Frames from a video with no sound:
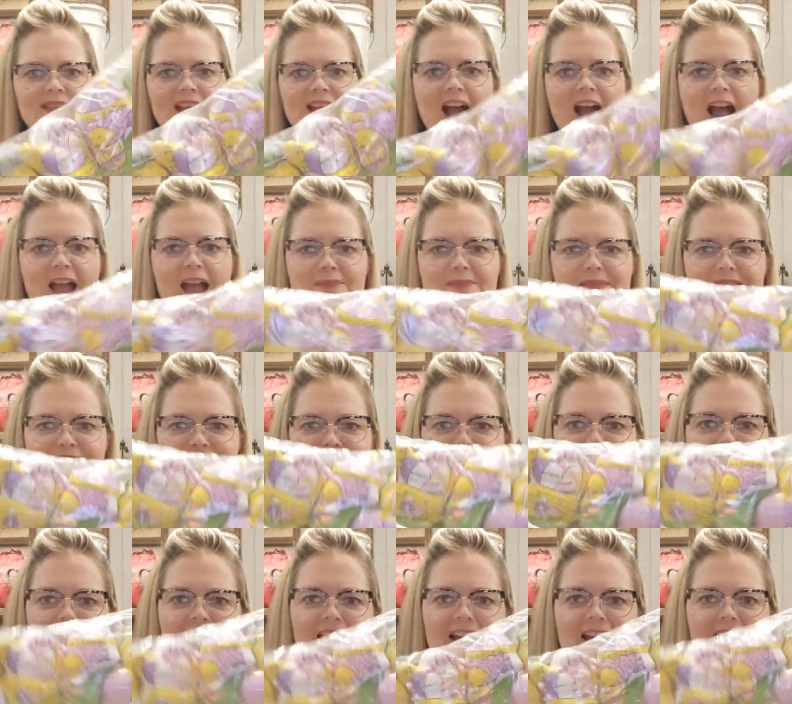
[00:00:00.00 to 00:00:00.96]
Hi,
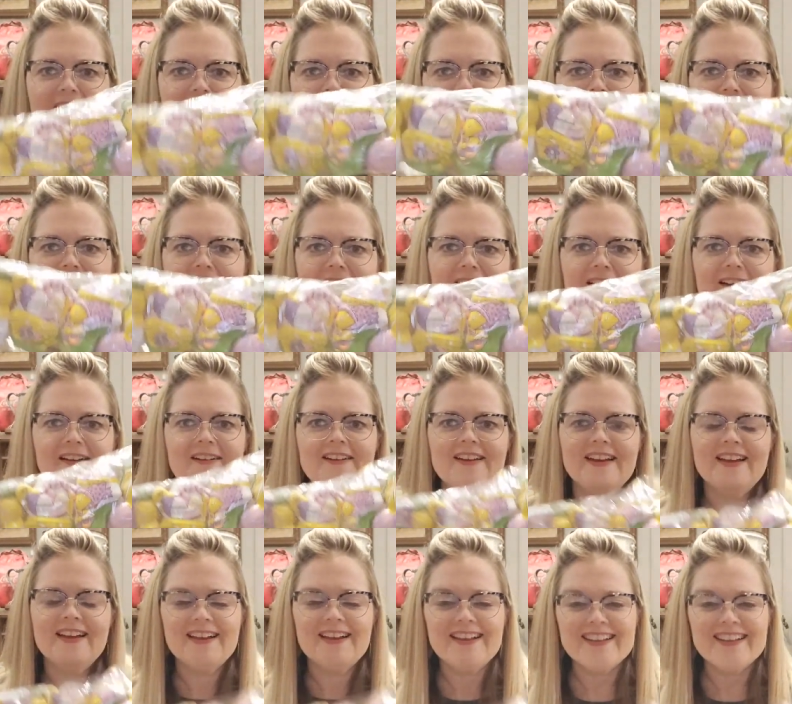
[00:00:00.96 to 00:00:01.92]

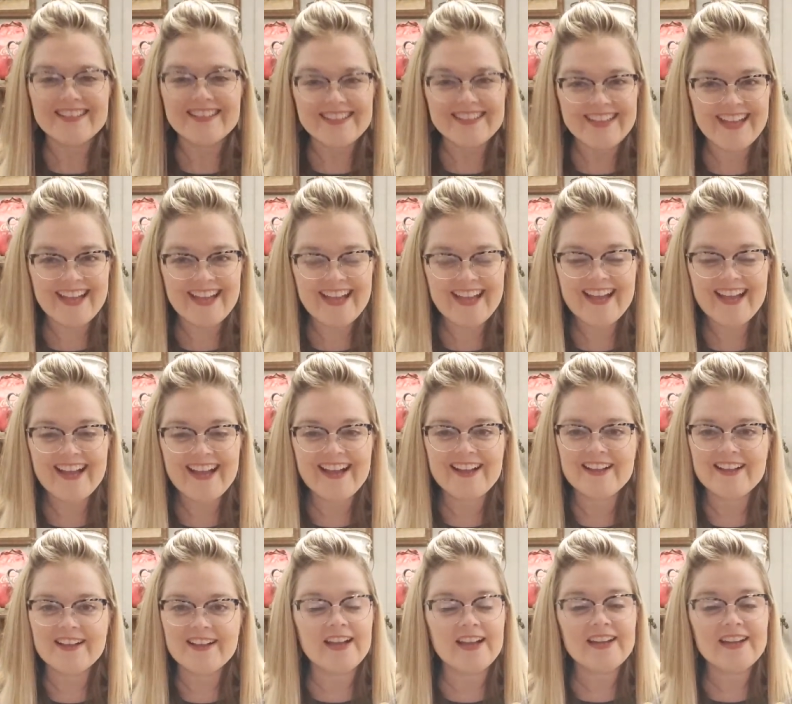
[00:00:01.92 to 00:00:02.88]
Michelle. Yeah,
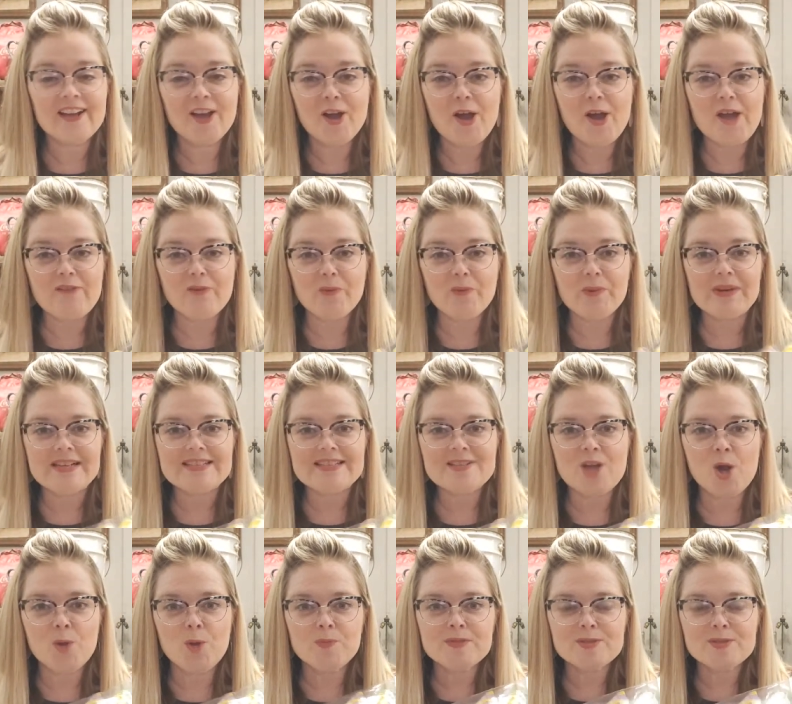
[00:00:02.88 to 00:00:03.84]
I know everybody's
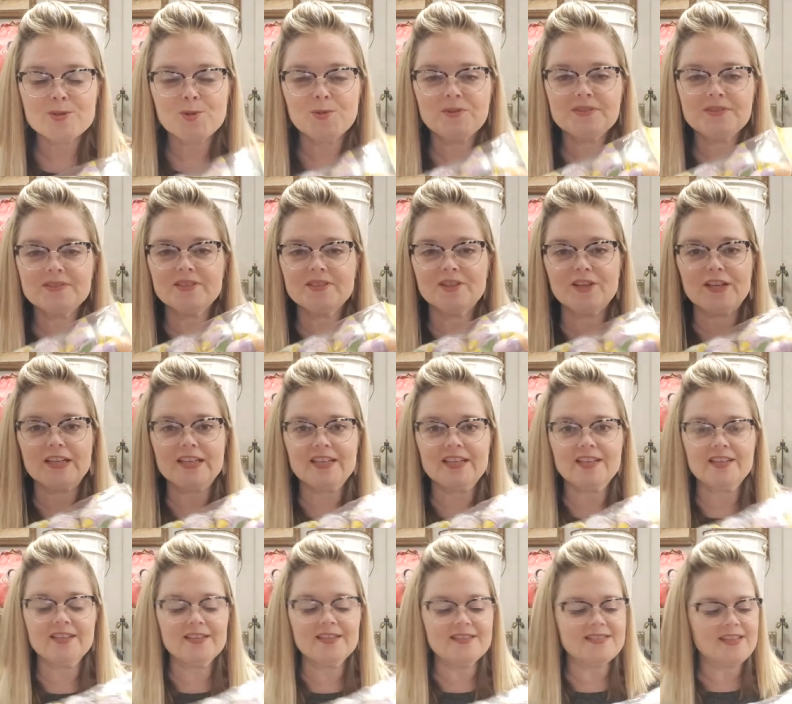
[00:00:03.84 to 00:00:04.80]
homeschooling their
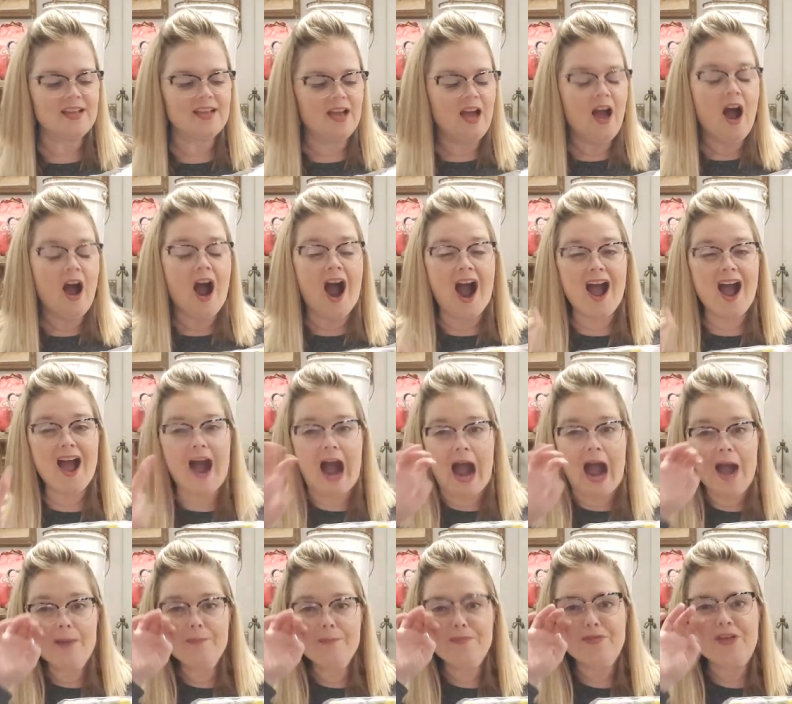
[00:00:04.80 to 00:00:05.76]
kids. I,
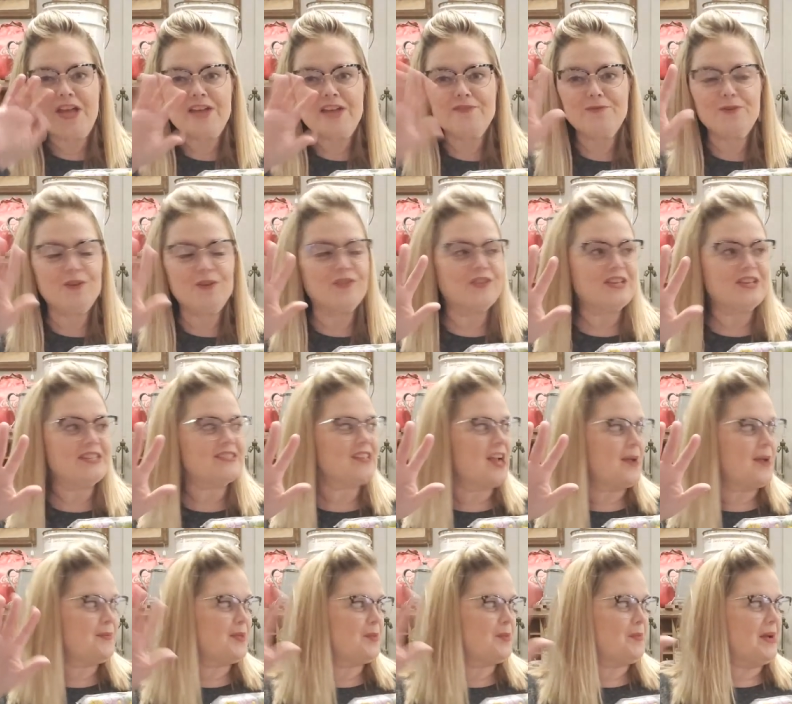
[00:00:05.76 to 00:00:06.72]
am thankful this
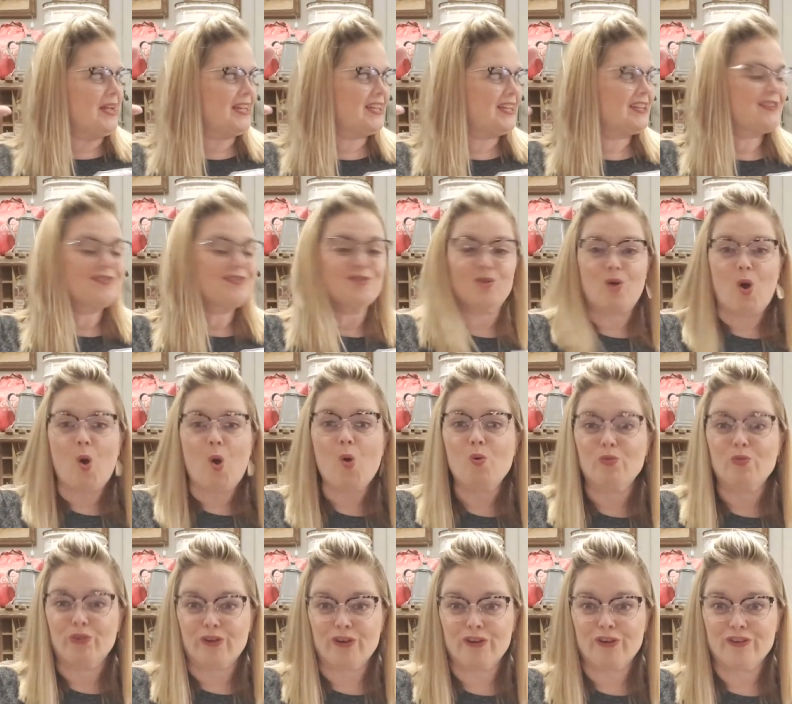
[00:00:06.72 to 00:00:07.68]
time that my kids are
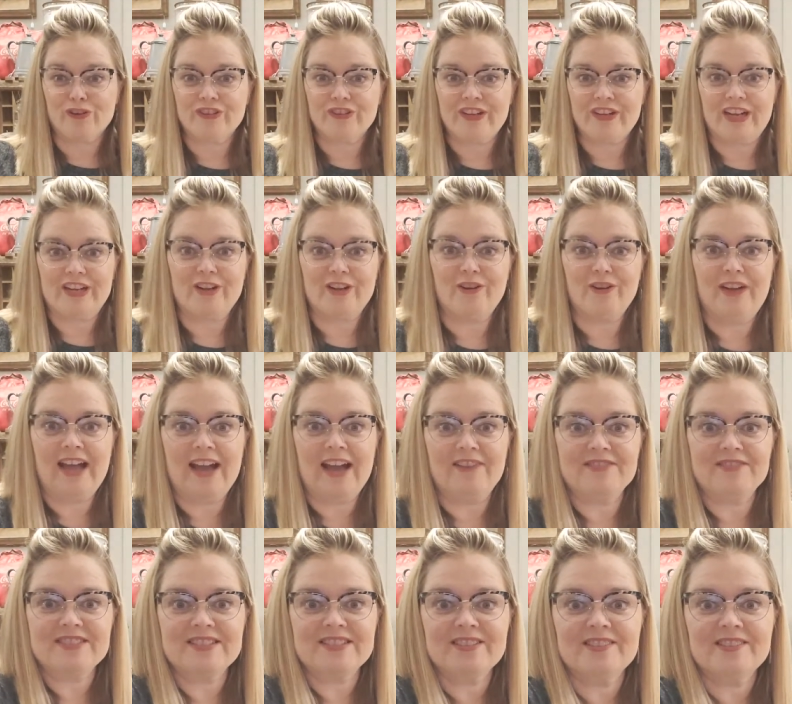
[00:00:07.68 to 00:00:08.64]
older and I don't
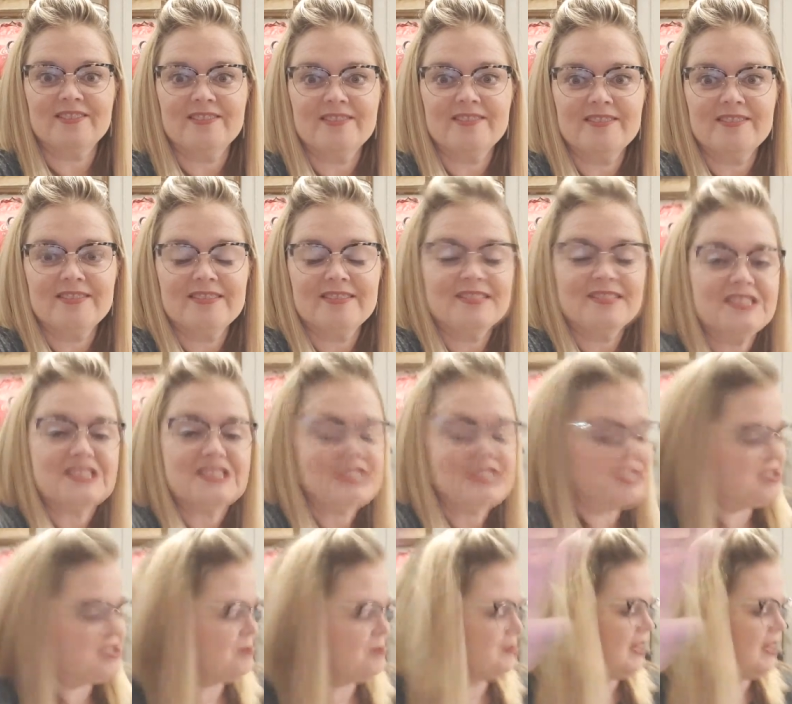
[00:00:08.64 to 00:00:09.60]
have to to
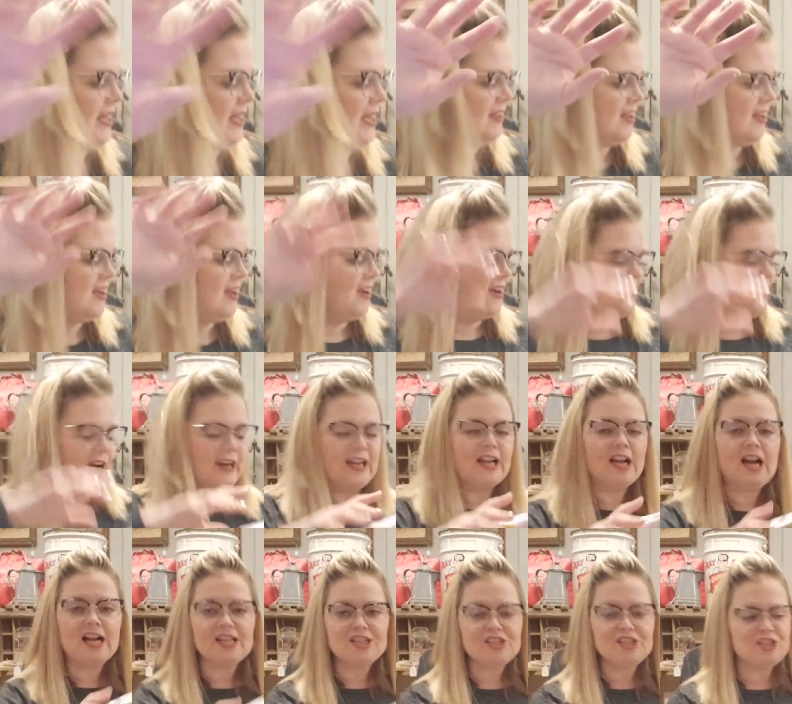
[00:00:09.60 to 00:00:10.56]
do that. All
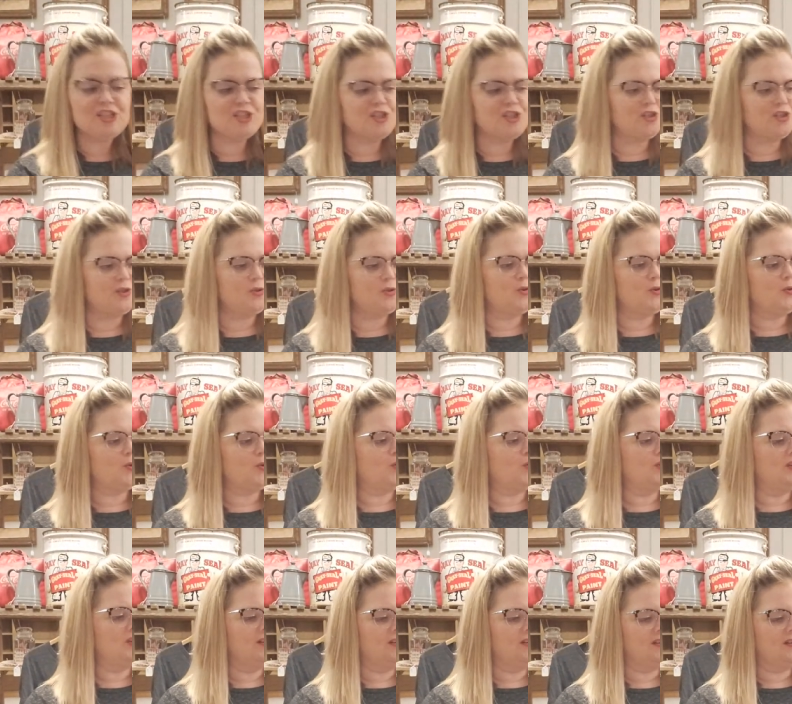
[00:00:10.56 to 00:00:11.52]
right, gotcha,
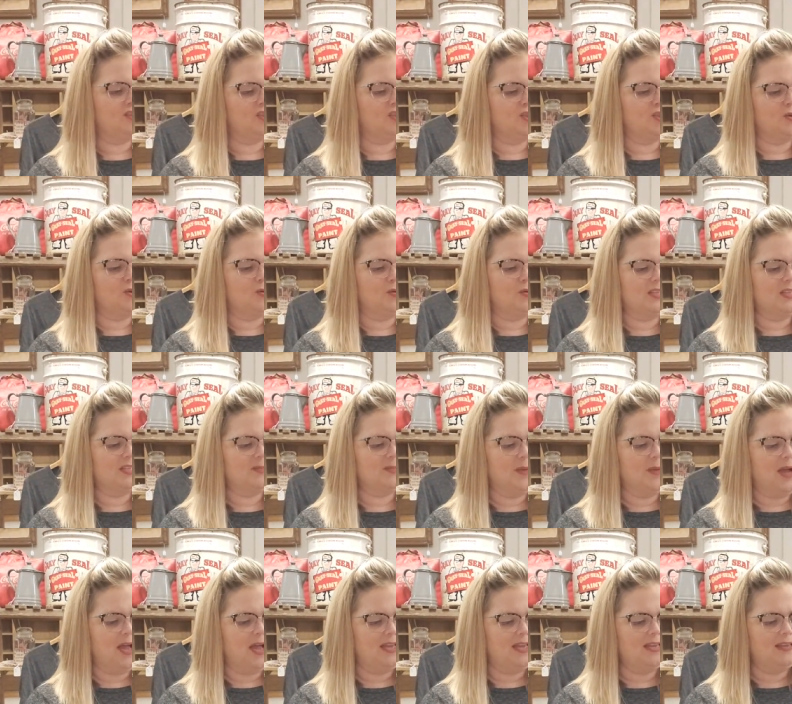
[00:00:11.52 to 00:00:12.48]
June. June is
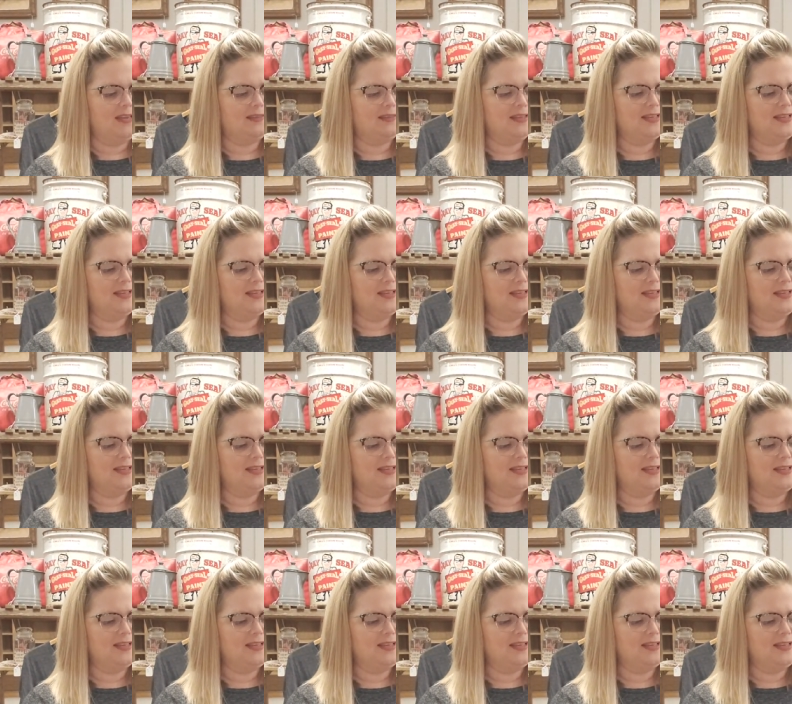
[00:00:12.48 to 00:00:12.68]
buying.